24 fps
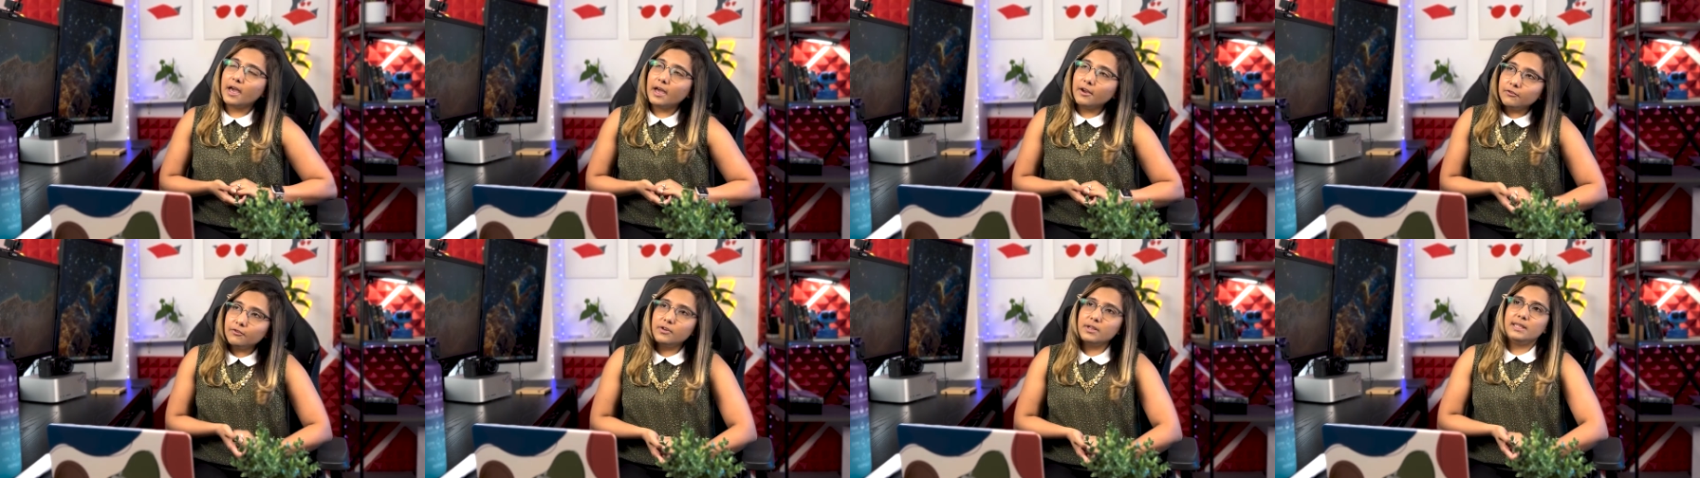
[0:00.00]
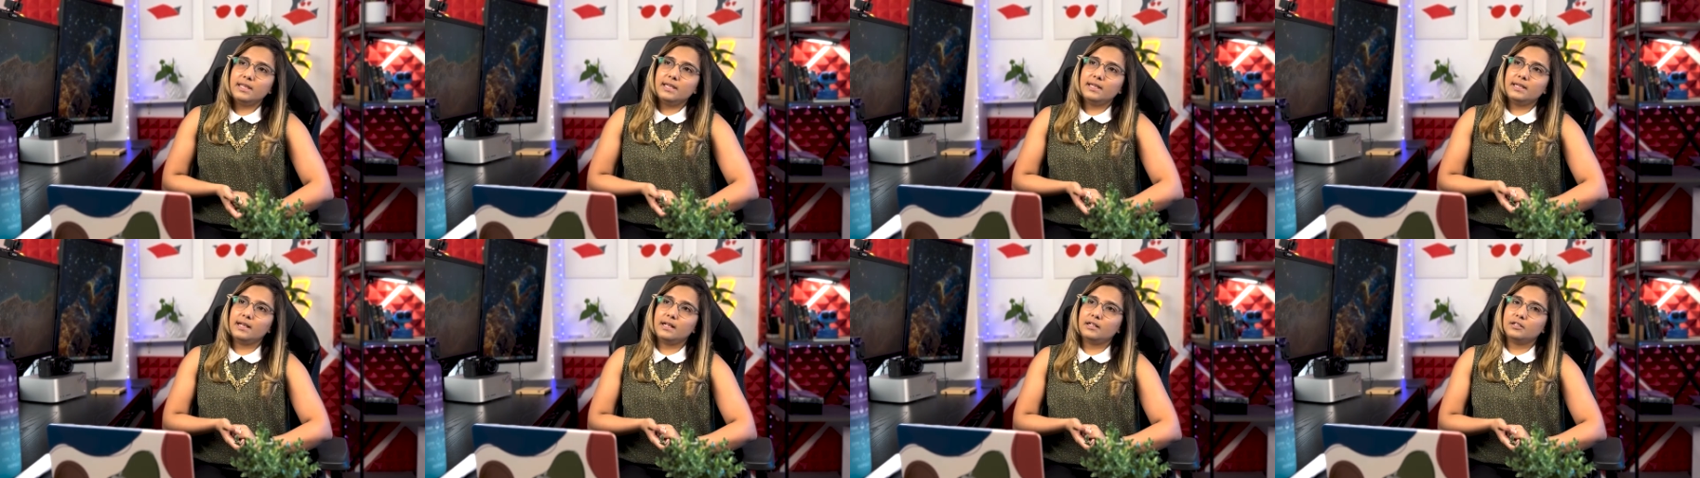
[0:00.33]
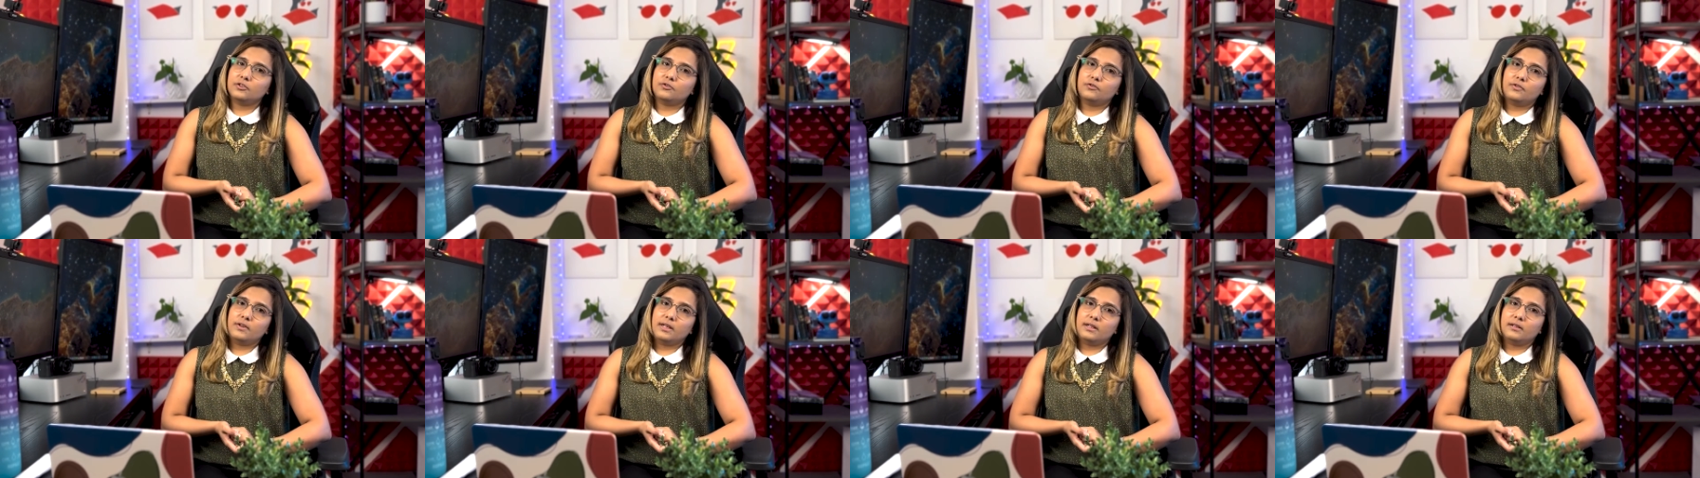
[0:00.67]
everything
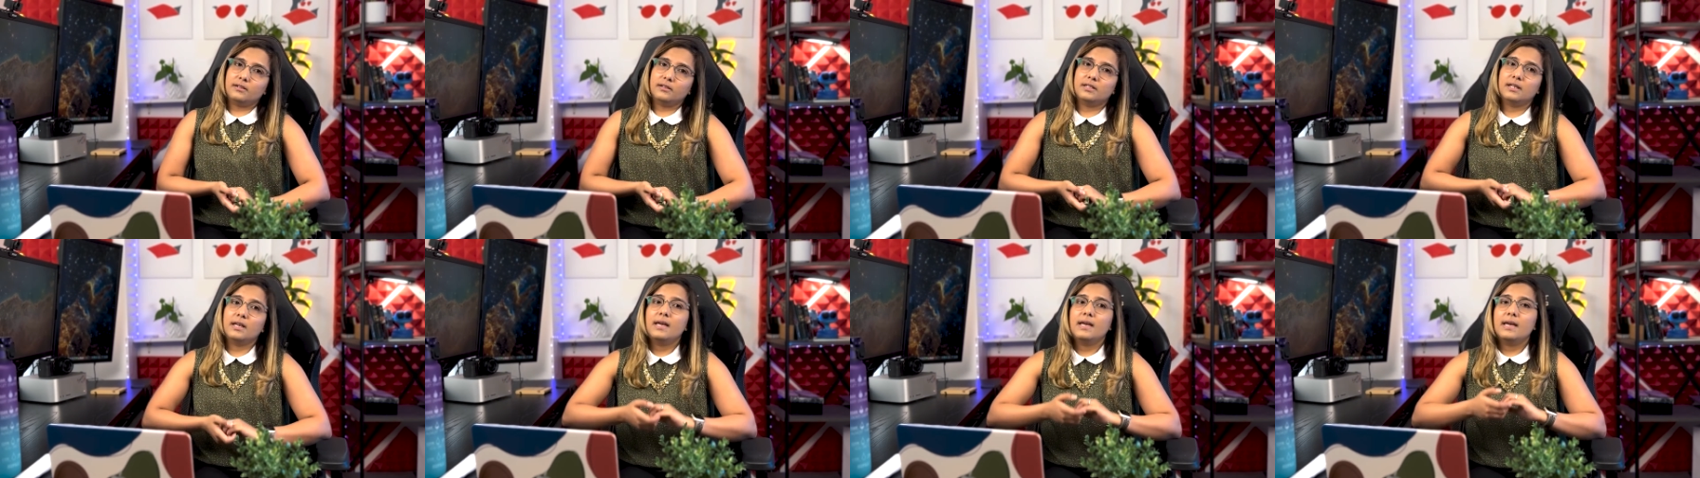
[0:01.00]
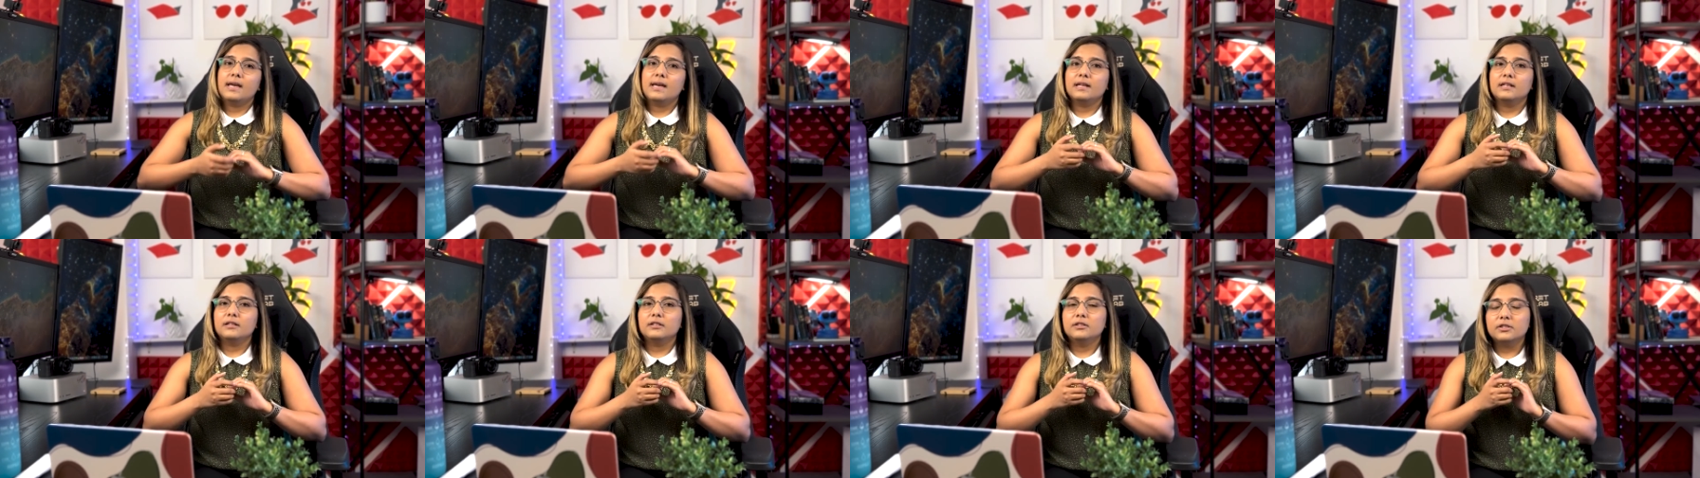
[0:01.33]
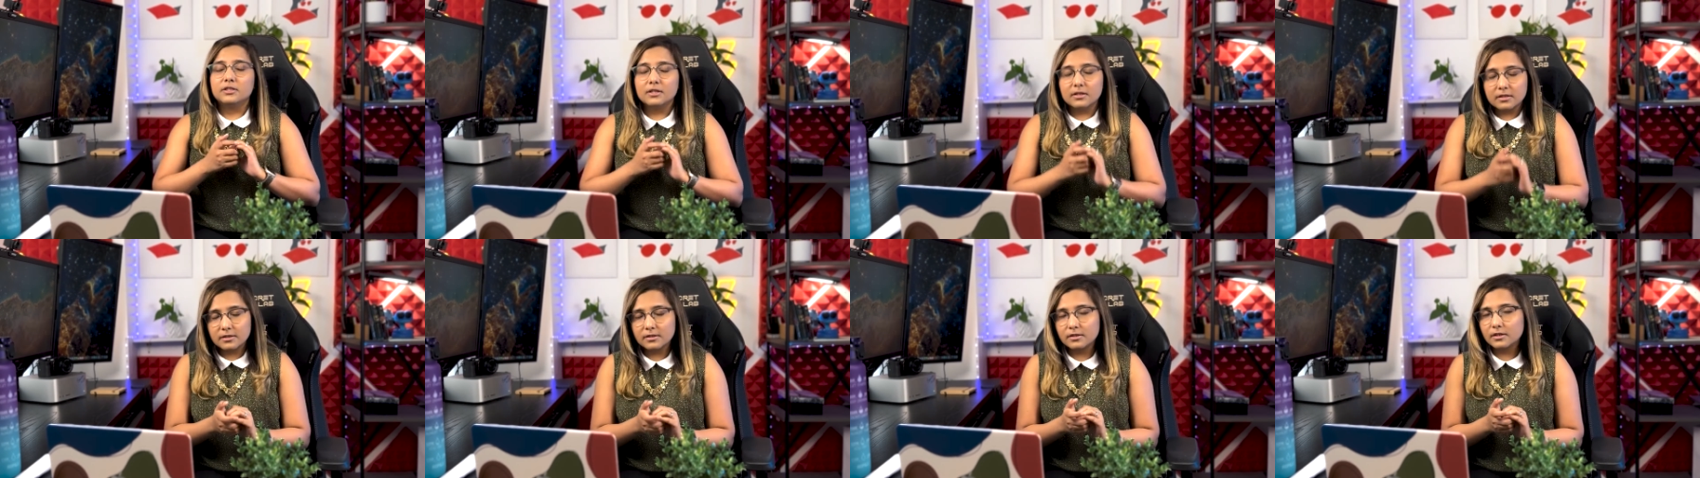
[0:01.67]
else fails,
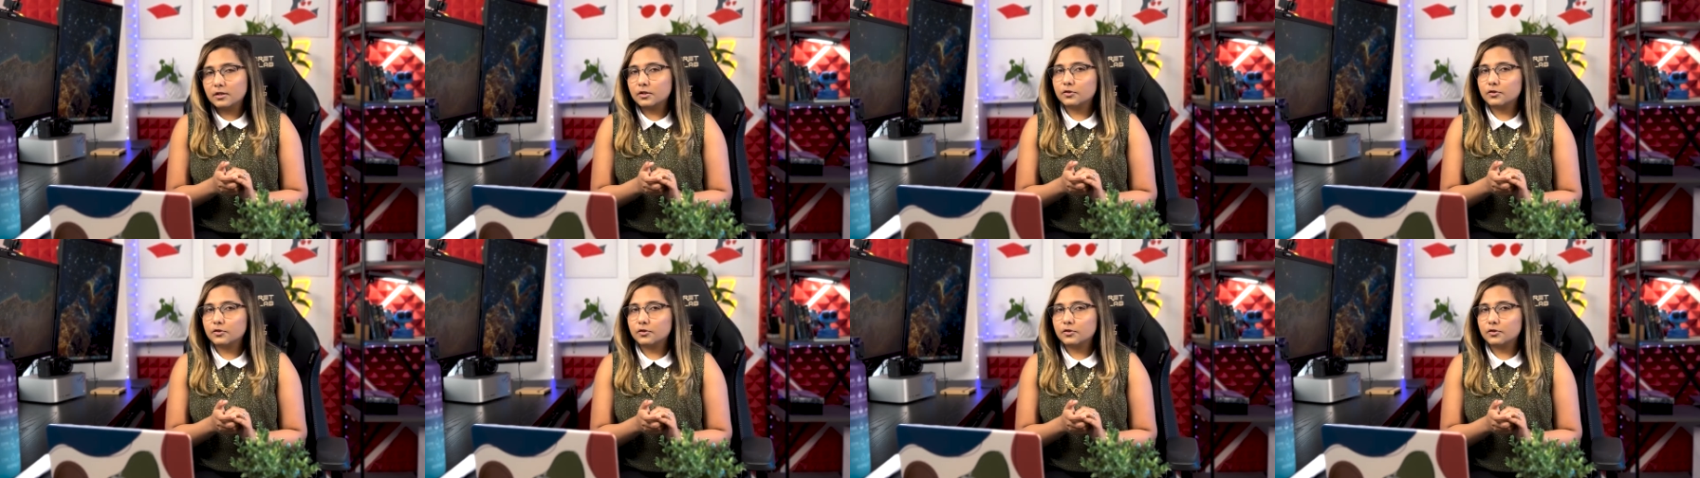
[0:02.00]
just search